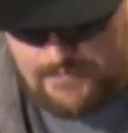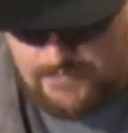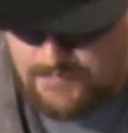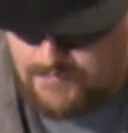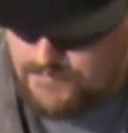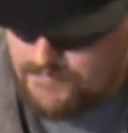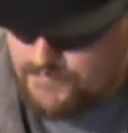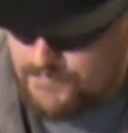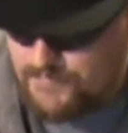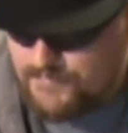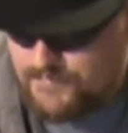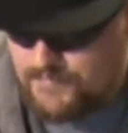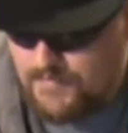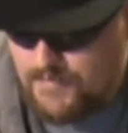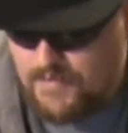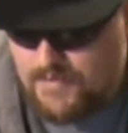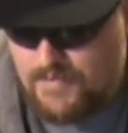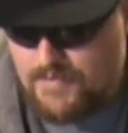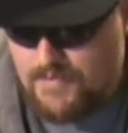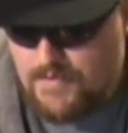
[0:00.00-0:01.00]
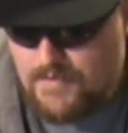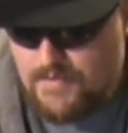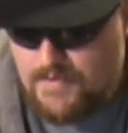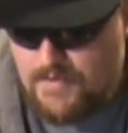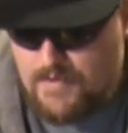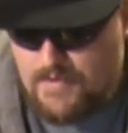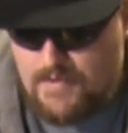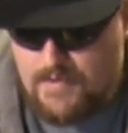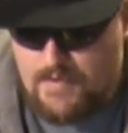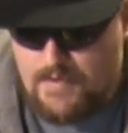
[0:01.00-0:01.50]

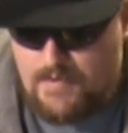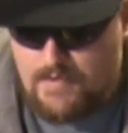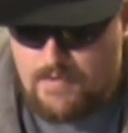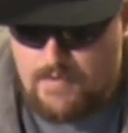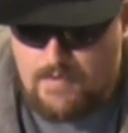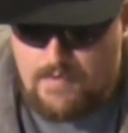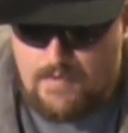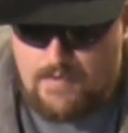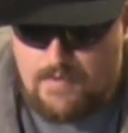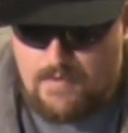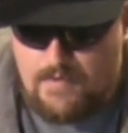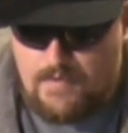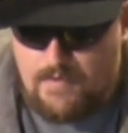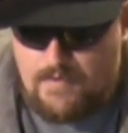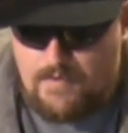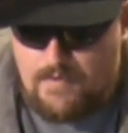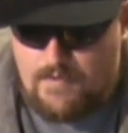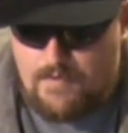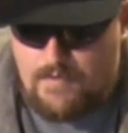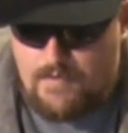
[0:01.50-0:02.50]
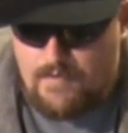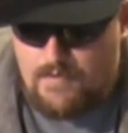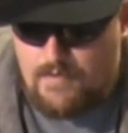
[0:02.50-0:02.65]
Nobody speaks.